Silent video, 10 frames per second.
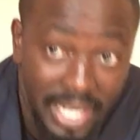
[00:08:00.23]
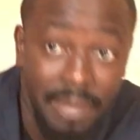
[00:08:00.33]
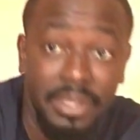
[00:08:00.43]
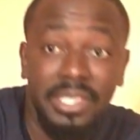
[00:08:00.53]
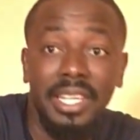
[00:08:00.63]
my
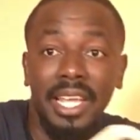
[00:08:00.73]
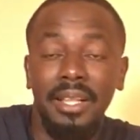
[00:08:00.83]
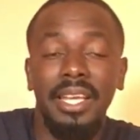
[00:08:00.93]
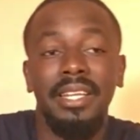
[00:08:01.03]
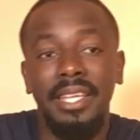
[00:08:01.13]
animals and
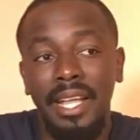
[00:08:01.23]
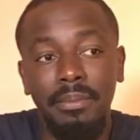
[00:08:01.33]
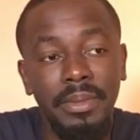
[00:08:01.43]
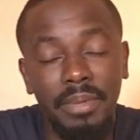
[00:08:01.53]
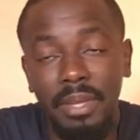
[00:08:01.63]
help and
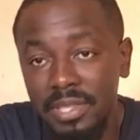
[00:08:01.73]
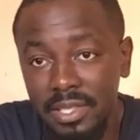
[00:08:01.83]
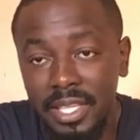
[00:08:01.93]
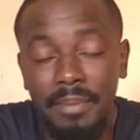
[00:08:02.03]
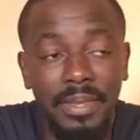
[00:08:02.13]
help them keep,
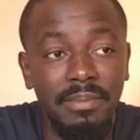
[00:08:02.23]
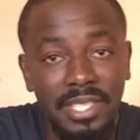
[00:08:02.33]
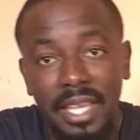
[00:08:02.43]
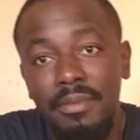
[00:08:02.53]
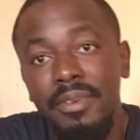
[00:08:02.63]
keep them
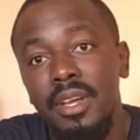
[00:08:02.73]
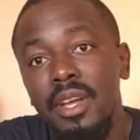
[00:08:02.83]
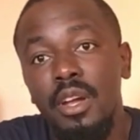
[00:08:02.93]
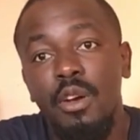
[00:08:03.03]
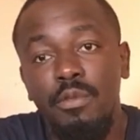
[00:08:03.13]
safe
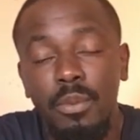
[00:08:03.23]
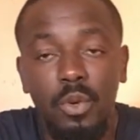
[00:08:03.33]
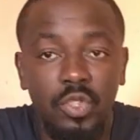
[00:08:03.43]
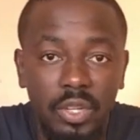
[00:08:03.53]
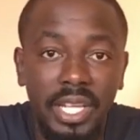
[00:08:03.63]

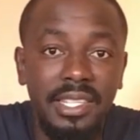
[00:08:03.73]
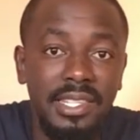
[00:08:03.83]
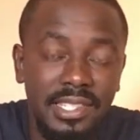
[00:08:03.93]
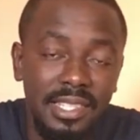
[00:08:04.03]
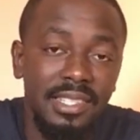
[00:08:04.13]
from
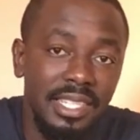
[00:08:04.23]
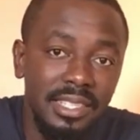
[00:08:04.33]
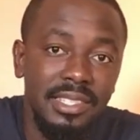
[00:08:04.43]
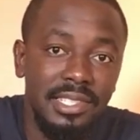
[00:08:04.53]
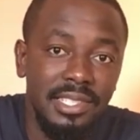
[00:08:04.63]
contracting certain
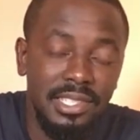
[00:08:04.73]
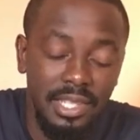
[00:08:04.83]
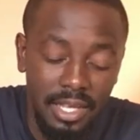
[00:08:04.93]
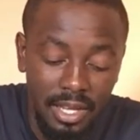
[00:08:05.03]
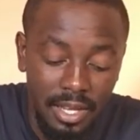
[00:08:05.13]
illnesses.